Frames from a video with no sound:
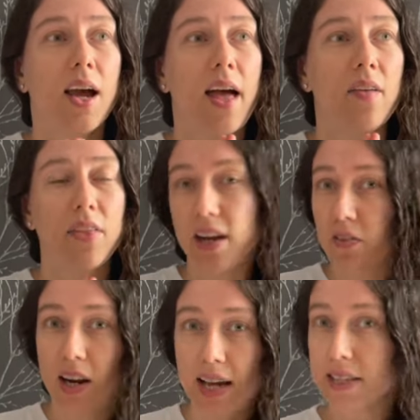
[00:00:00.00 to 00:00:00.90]
And
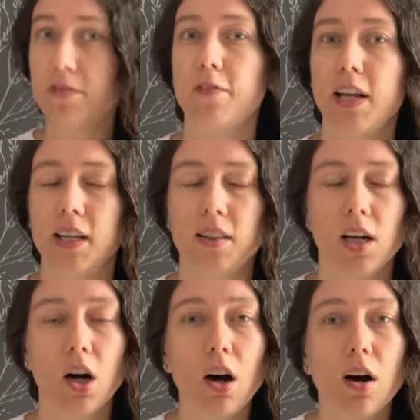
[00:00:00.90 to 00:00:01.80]
thankfully I didn't faint in the
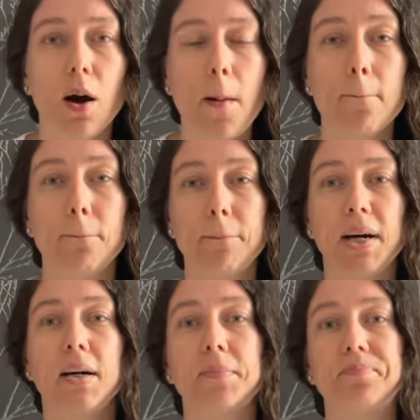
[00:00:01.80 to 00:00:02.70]
car,
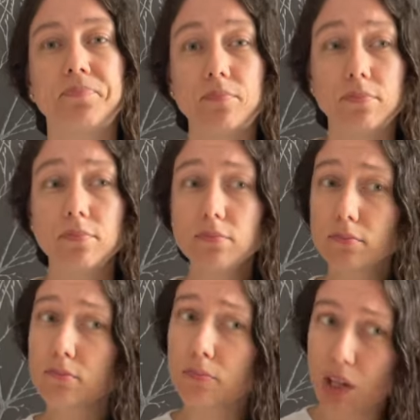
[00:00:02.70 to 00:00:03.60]
but
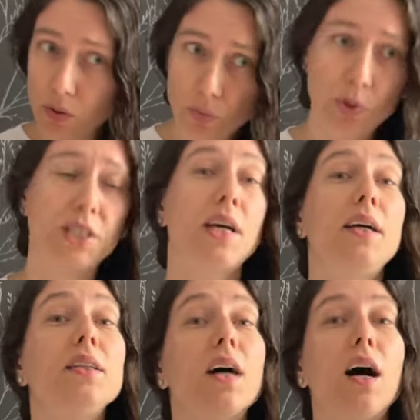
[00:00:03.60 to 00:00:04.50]
we
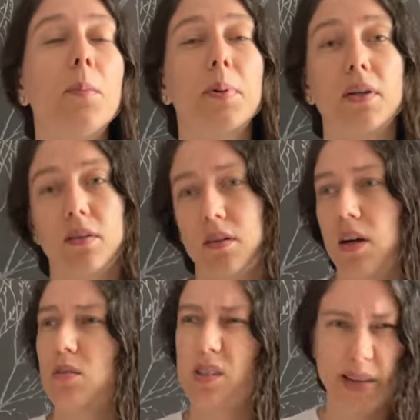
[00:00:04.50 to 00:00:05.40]
turned up and
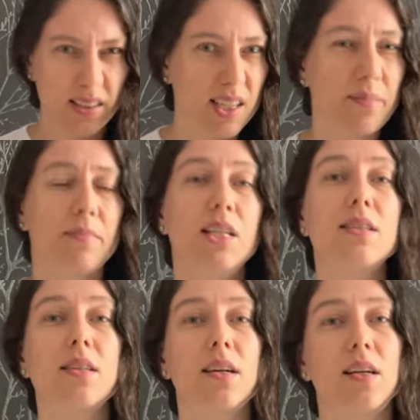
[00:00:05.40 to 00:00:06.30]
I was about 10
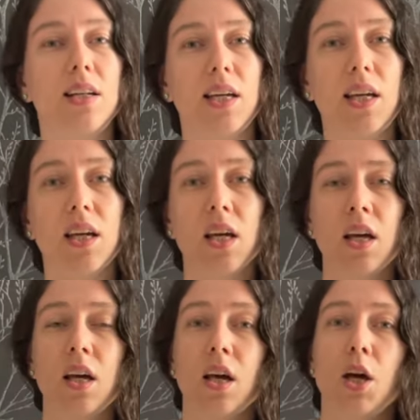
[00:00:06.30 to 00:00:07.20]
minutes early.
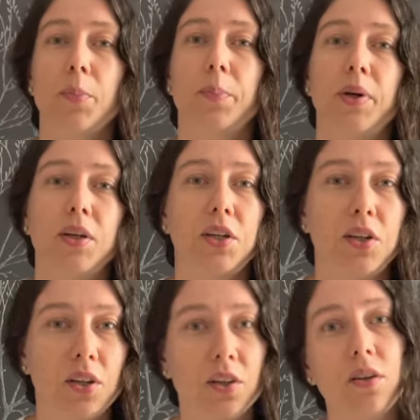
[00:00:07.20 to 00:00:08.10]
But you
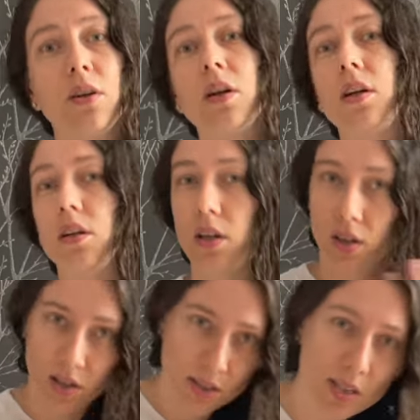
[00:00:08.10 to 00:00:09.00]
know, you
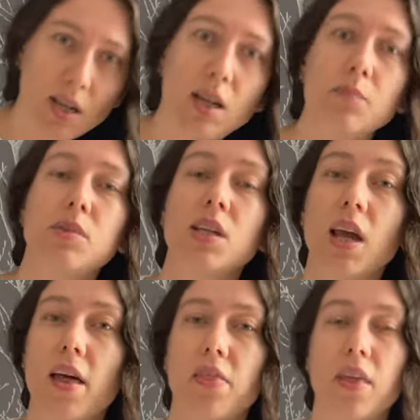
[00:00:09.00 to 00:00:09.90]
need time to
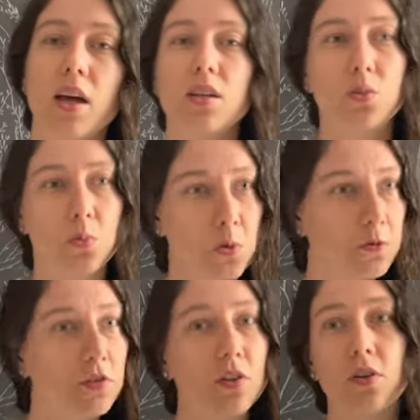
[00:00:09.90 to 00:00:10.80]
get there, walk
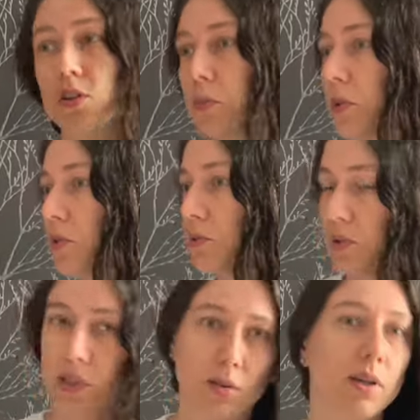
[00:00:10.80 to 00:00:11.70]
through the hospital,
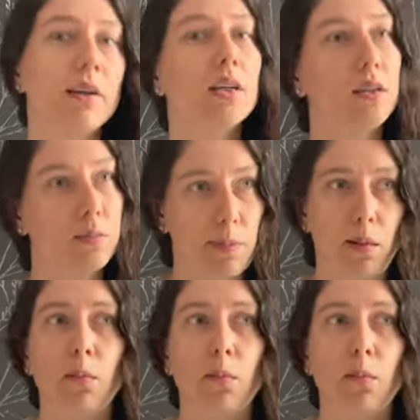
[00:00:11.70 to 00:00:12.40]
see where it is, blah, blah,